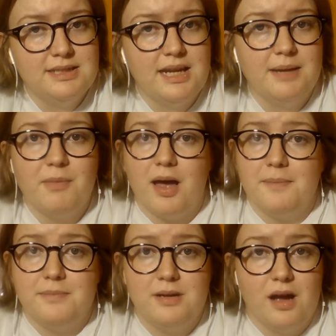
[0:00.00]
name.
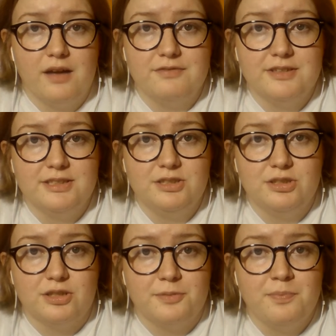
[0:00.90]
I'm not very
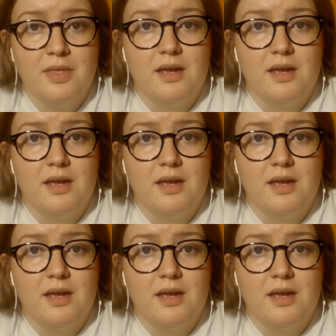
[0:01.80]
sure.